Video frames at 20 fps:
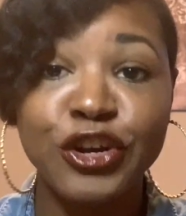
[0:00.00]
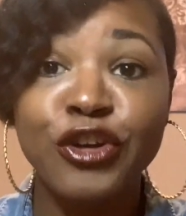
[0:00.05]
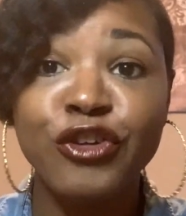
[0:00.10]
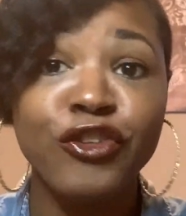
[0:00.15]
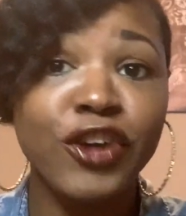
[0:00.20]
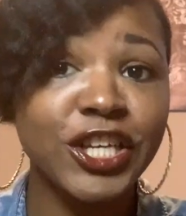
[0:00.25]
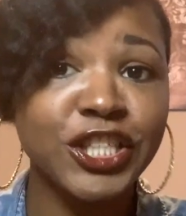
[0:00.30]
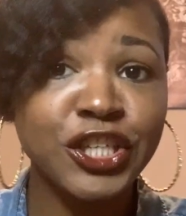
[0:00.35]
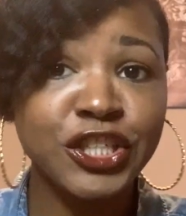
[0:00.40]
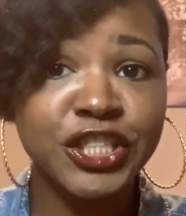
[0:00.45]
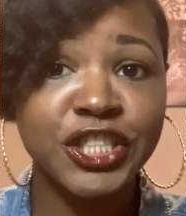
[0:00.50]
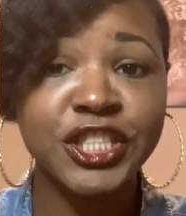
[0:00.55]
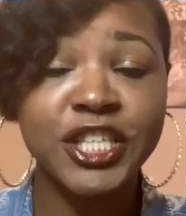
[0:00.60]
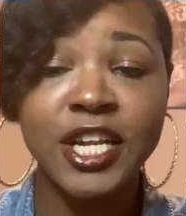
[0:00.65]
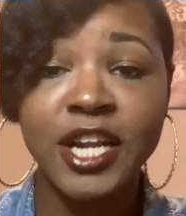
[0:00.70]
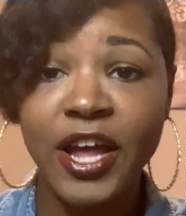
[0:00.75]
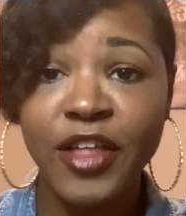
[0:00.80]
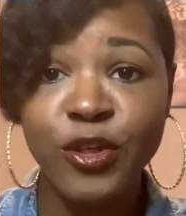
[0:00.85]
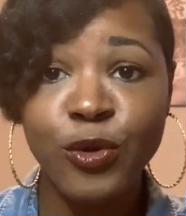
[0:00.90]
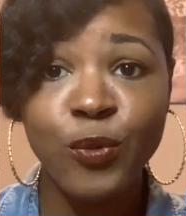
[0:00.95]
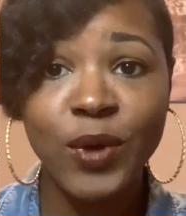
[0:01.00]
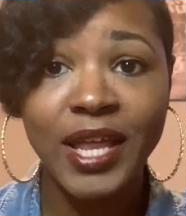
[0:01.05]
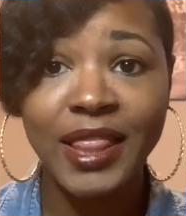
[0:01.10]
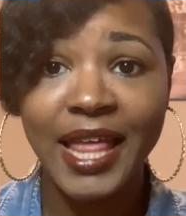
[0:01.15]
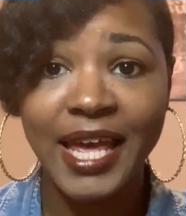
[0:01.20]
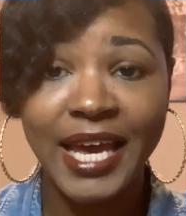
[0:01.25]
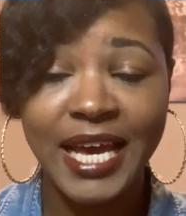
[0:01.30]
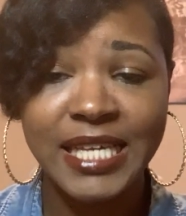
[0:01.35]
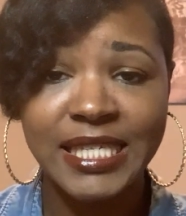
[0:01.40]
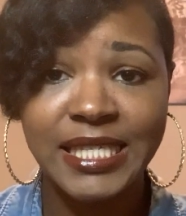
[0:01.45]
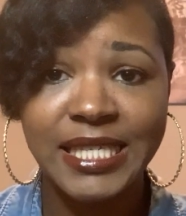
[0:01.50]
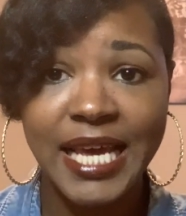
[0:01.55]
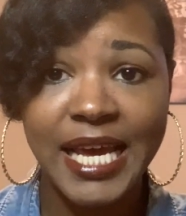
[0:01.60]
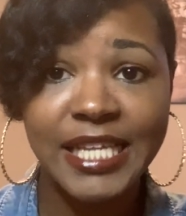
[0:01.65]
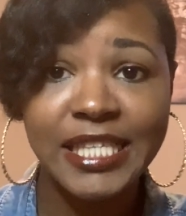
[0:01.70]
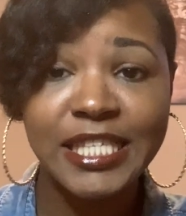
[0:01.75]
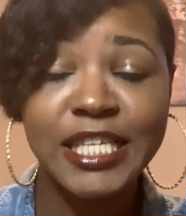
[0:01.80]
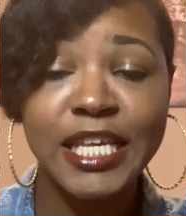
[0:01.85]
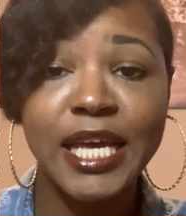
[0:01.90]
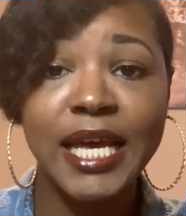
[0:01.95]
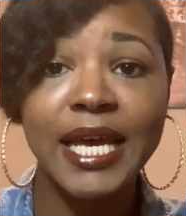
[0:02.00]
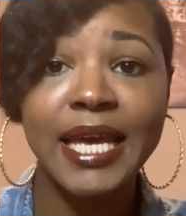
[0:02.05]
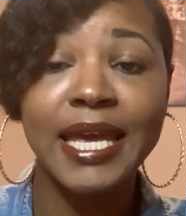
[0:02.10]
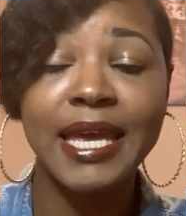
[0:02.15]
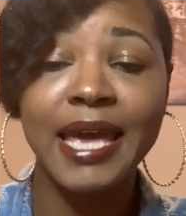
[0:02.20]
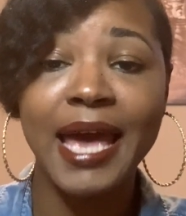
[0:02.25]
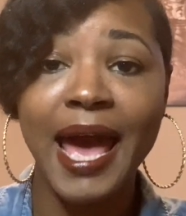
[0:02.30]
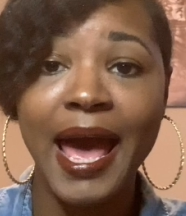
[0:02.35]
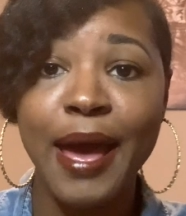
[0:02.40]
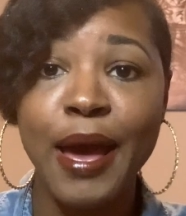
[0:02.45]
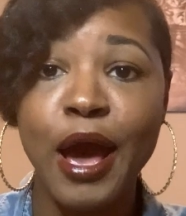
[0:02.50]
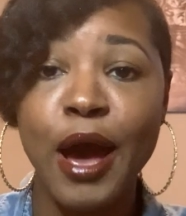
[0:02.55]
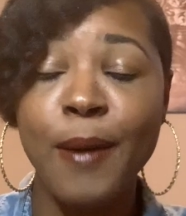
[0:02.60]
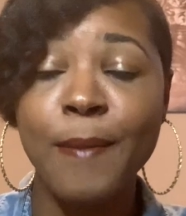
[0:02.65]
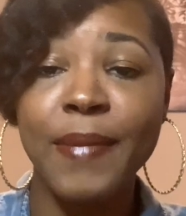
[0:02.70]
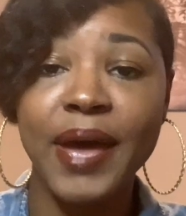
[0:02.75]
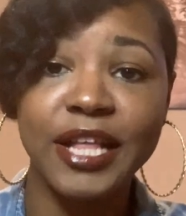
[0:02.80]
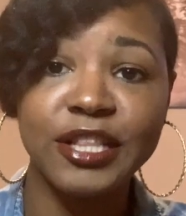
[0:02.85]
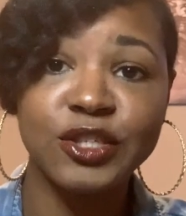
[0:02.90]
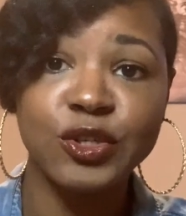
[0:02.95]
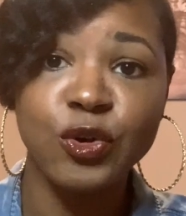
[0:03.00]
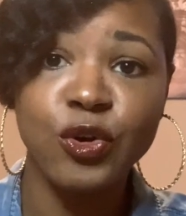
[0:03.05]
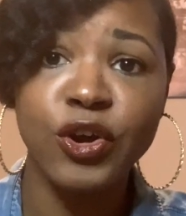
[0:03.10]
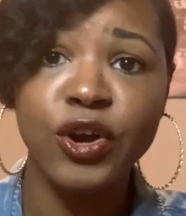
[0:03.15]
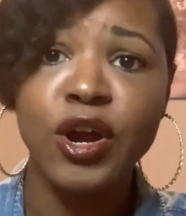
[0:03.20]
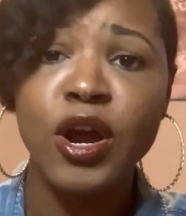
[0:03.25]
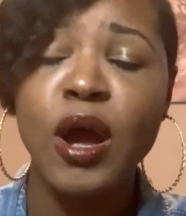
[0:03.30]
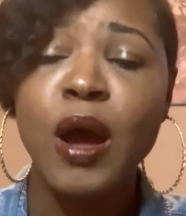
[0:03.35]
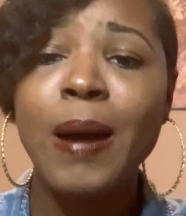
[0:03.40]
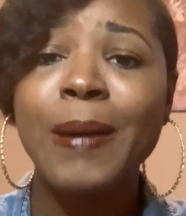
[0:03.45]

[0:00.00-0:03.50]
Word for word: research is another way, like I said, to get a mentor,